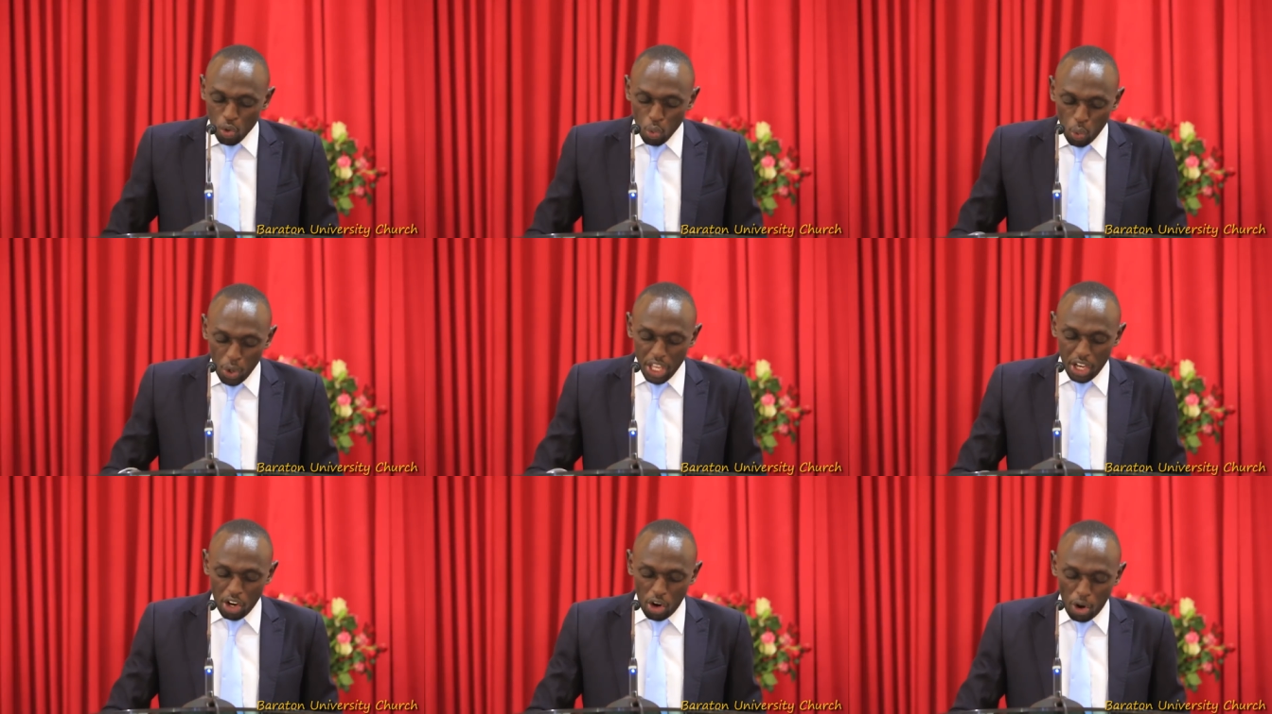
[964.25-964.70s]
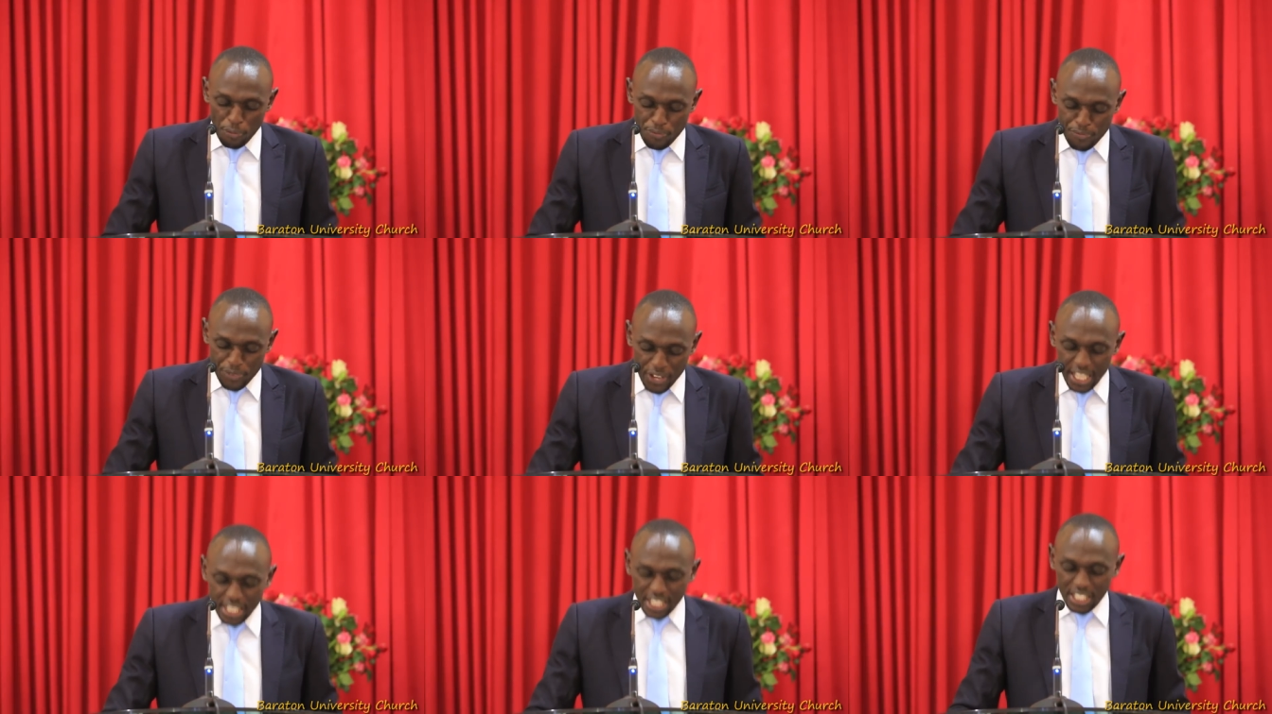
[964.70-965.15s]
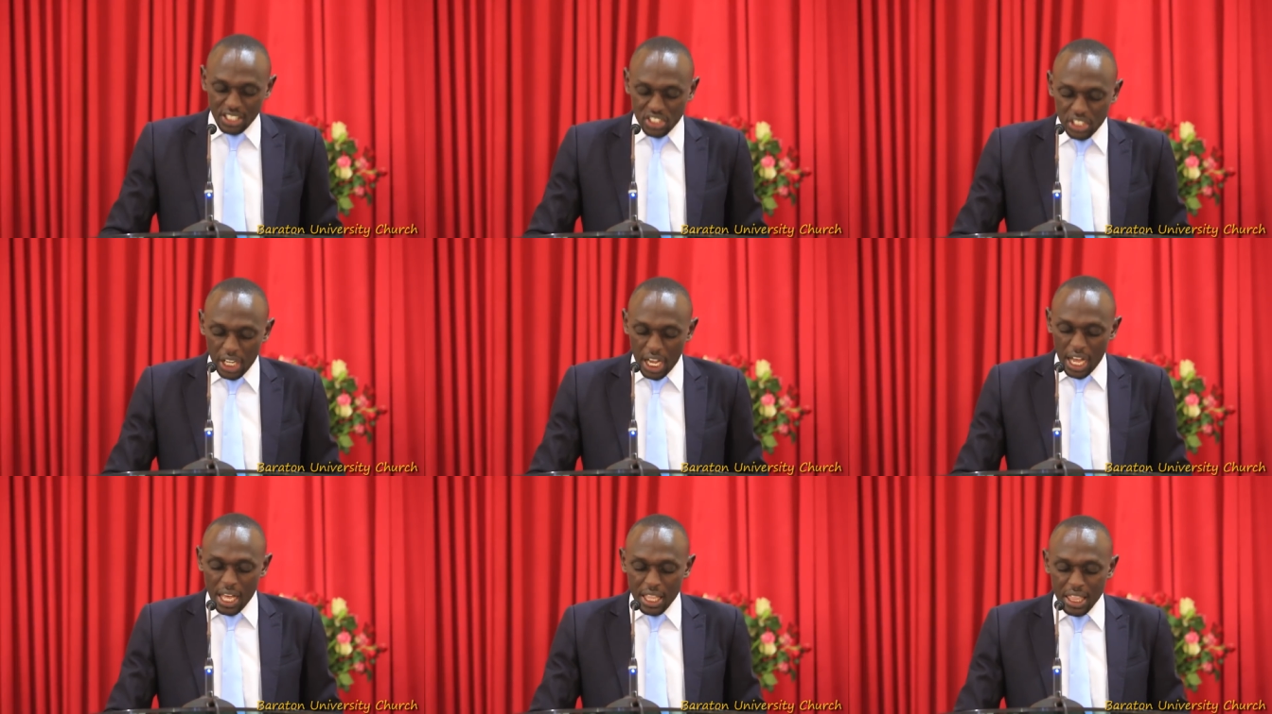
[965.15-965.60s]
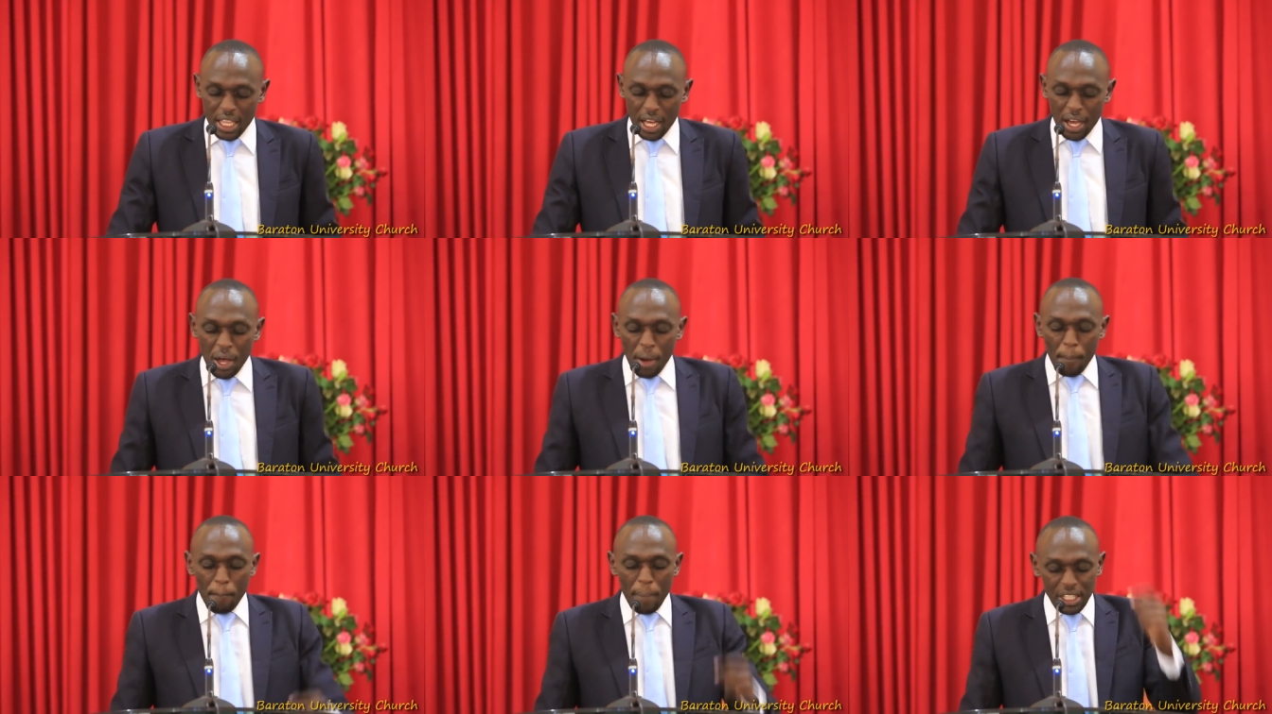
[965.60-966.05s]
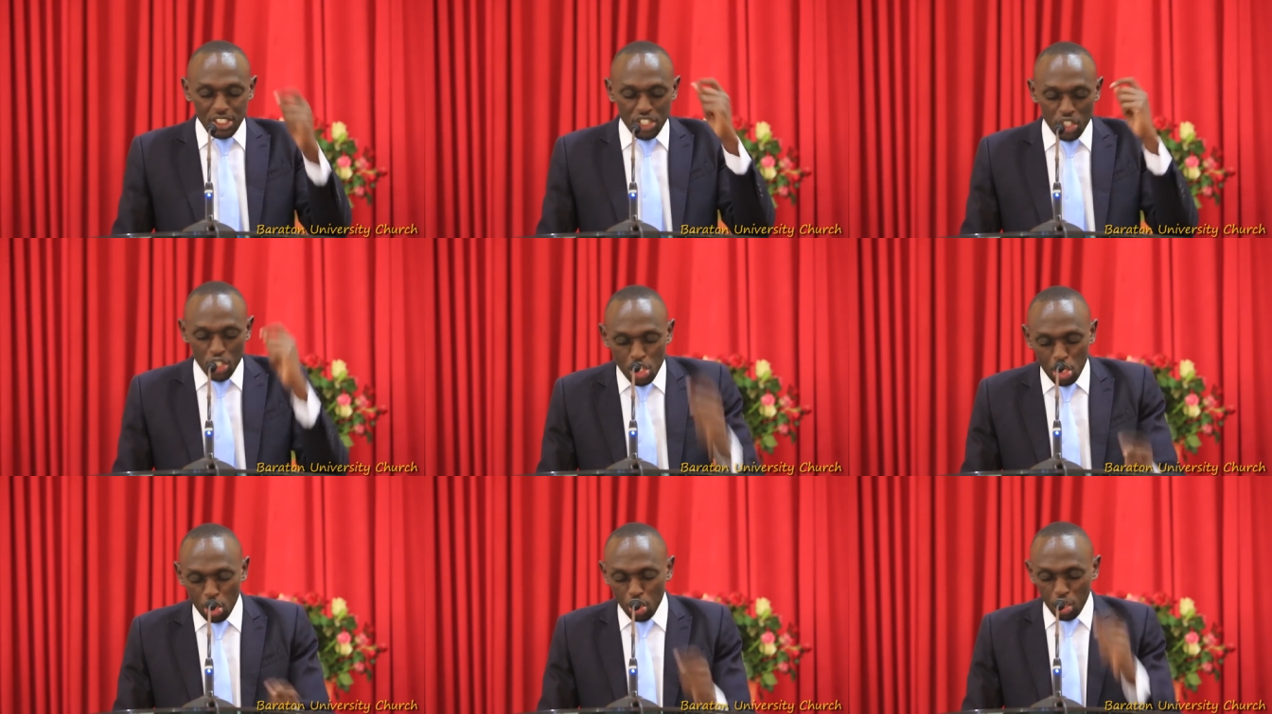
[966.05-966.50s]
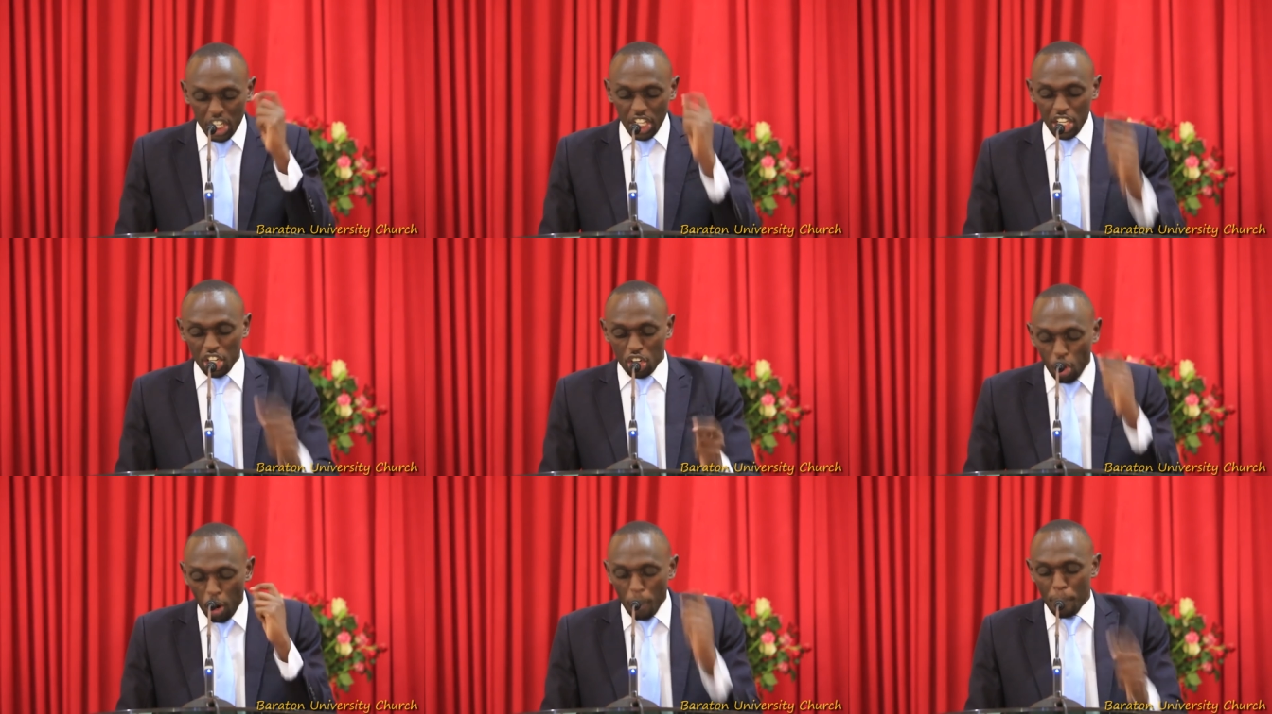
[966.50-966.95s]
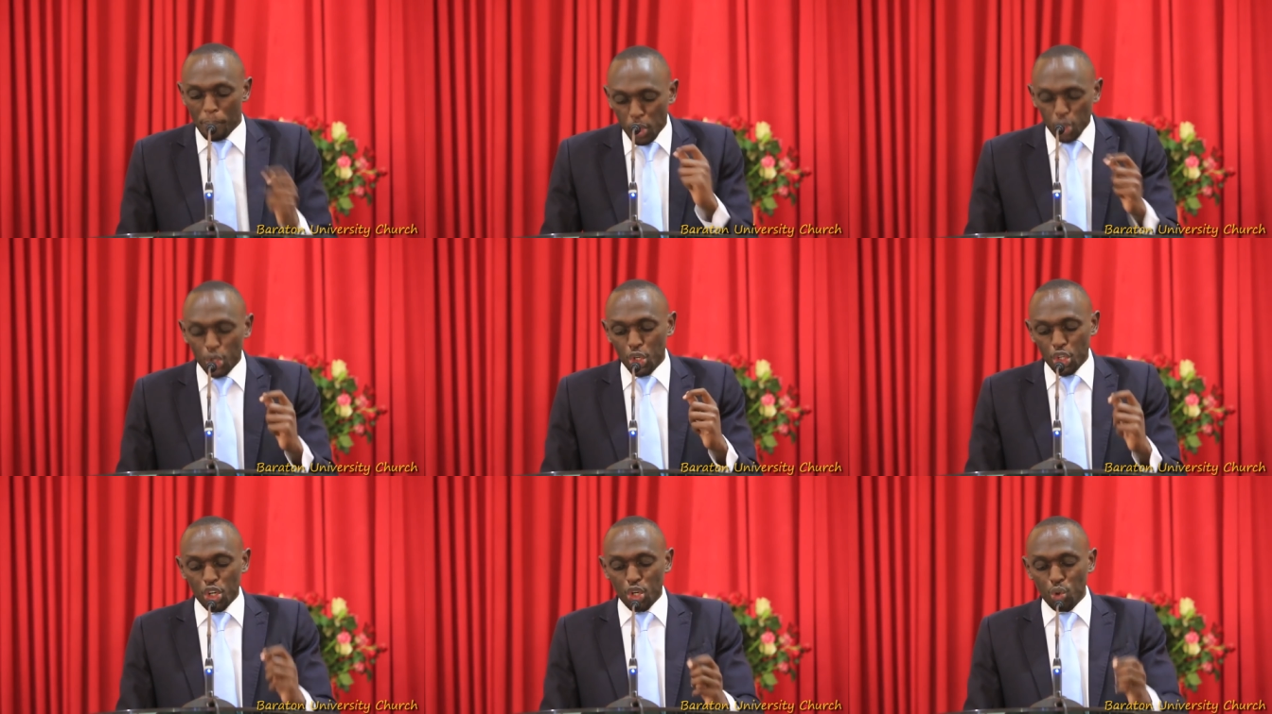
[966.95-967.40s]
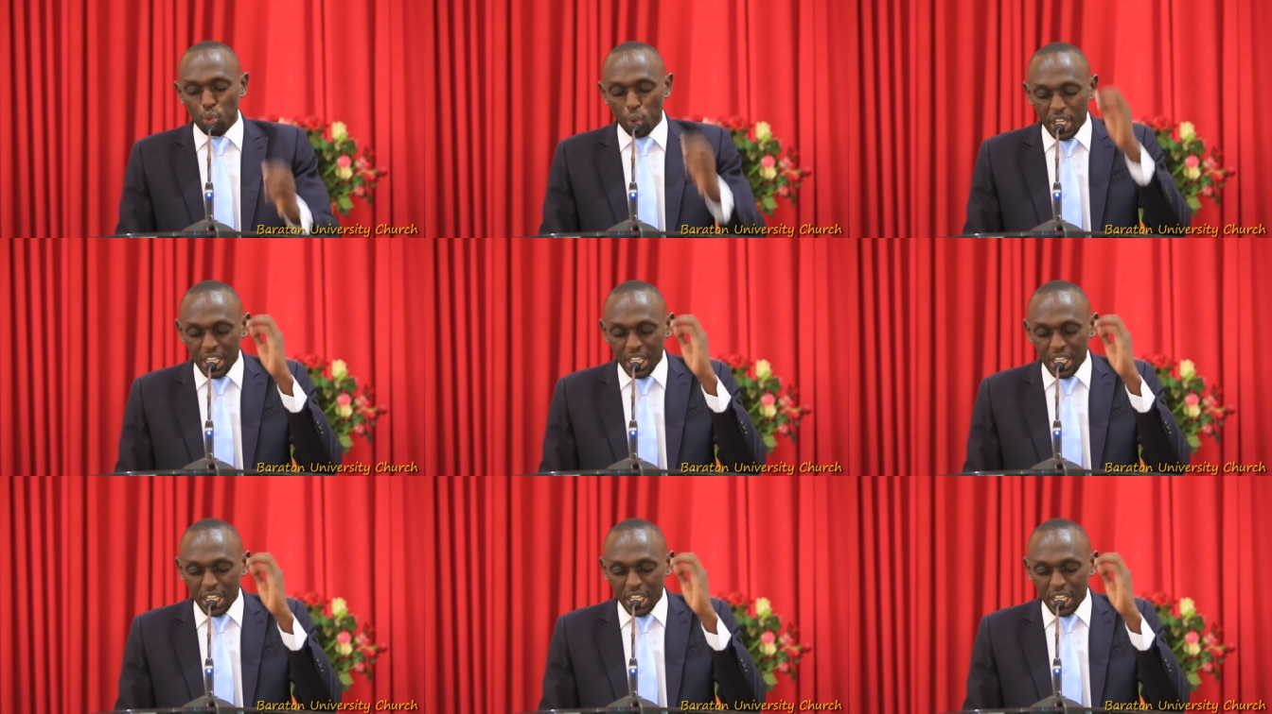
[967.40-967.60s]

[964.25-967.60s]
We offend each other, but during communion,